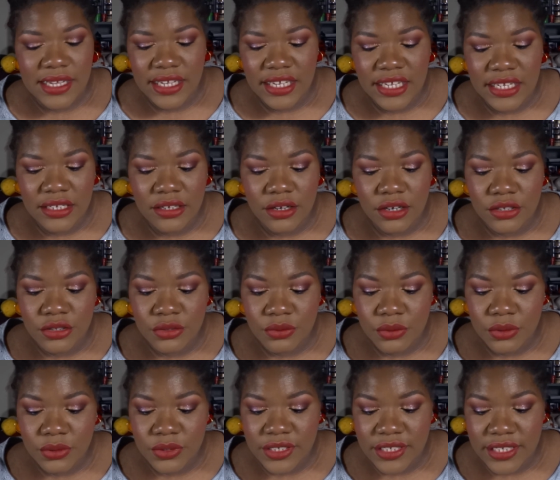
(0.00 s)
It got
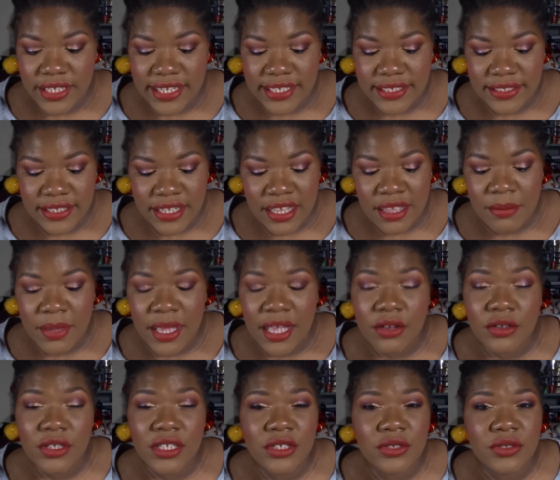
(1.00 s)
rolled in last time, I
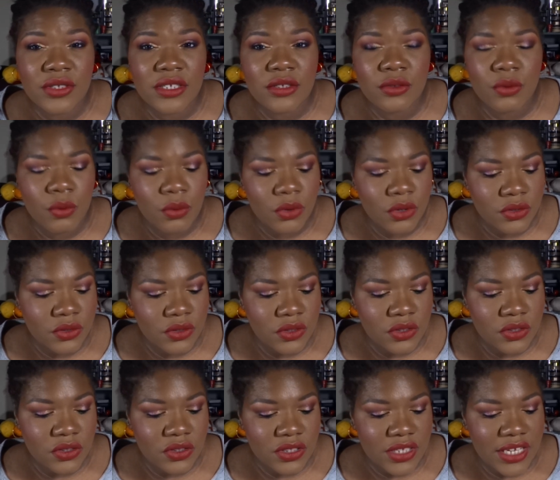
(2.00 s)
only used it
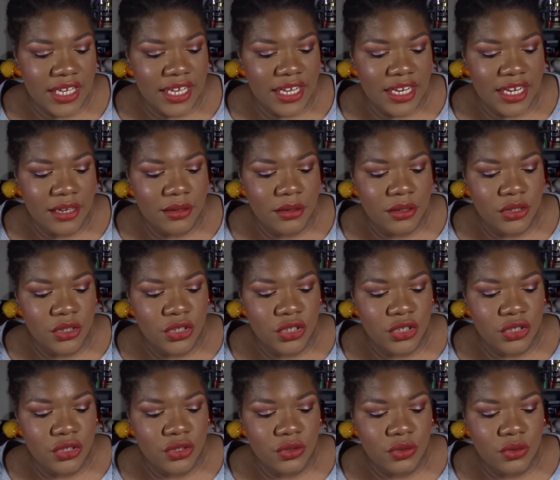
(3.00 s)
once, and I'm not
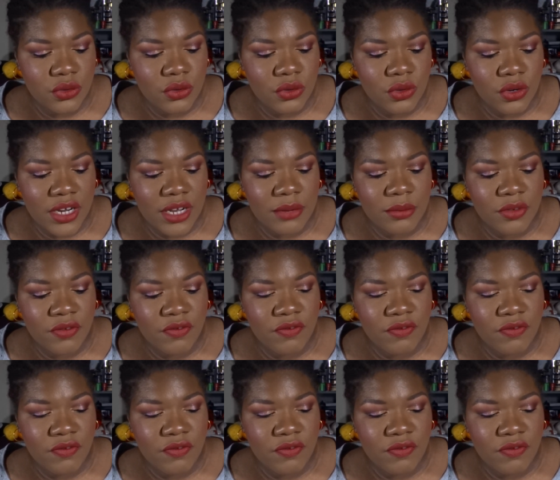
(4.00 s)
sure I'm a